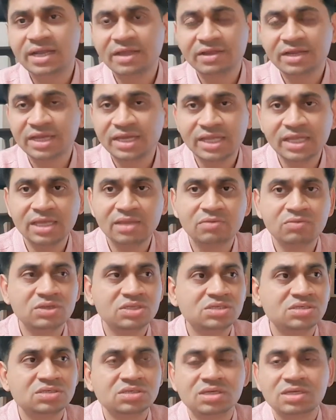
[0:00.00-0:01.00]
technique
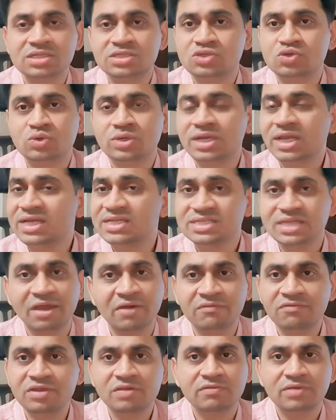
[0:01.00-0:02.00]
which is utilized
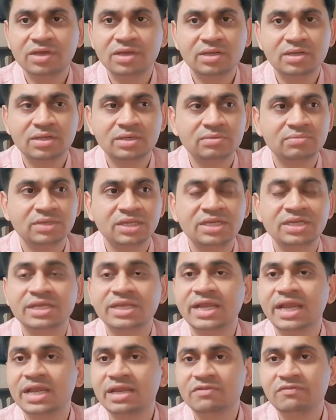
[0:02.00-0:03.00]
everywhere in
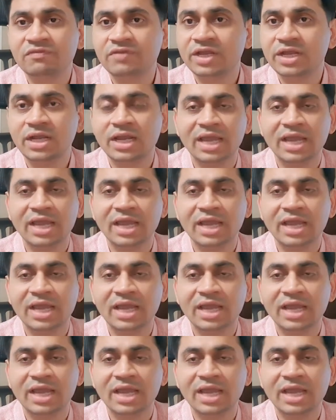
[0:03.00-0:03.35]
creative field,